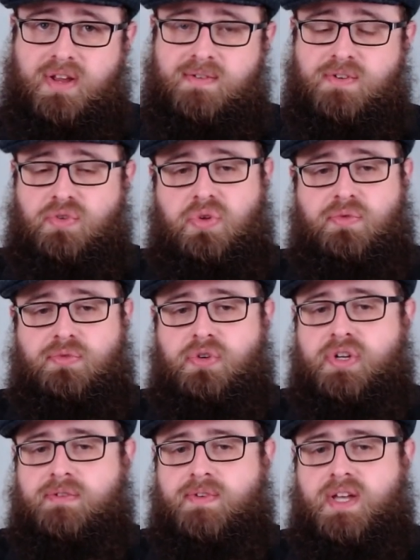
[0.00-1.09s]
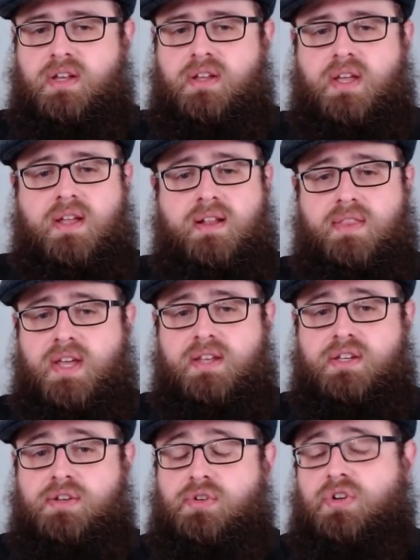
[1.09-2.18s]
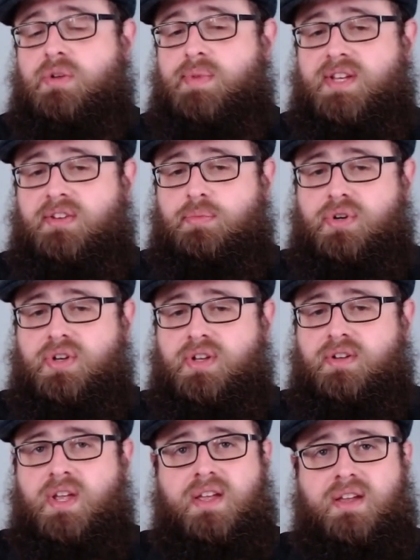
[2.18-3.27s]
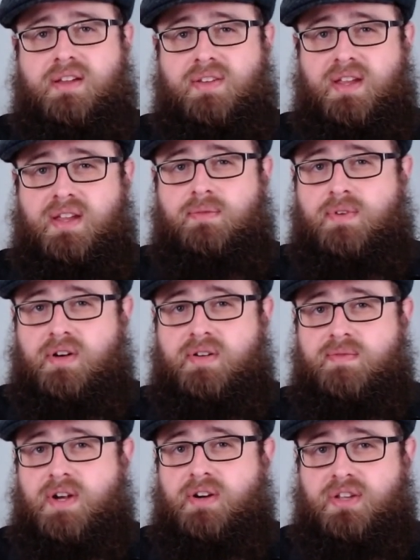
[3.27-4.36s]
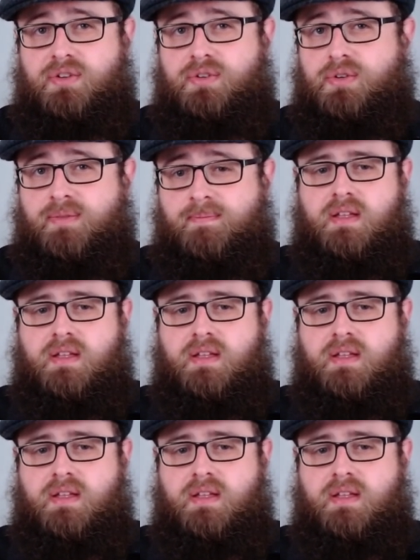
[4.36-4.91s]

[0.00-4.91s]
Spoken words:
If you're a Laphroaig fan, then you're not going to be disappointed, because it is very, very good.